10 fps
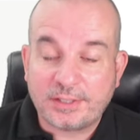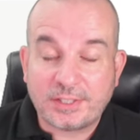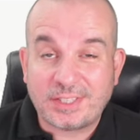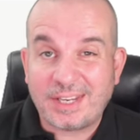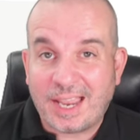This
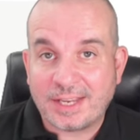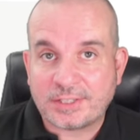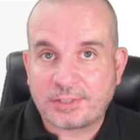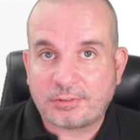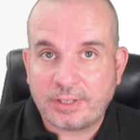is the
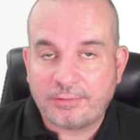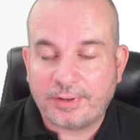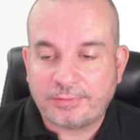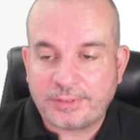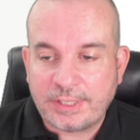
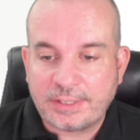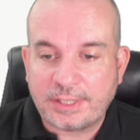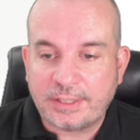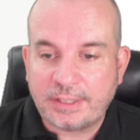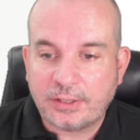S350
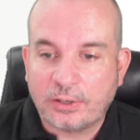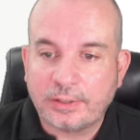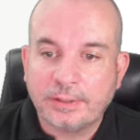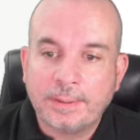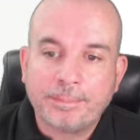CDI.